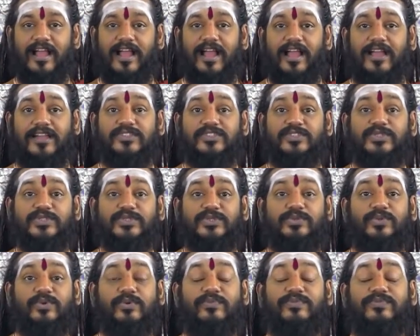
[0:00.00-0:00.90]
and
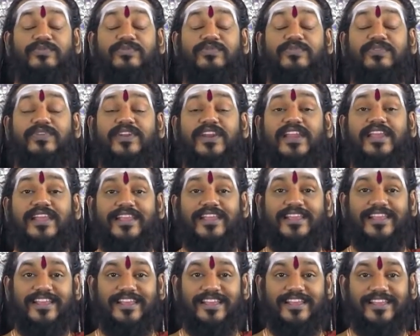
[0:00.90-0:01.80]
so
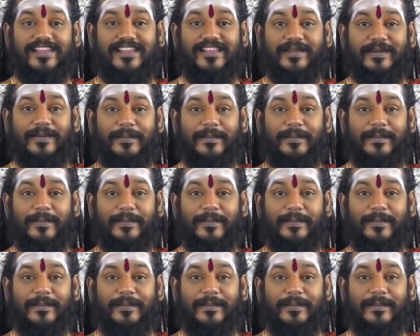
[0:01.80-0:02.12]
free,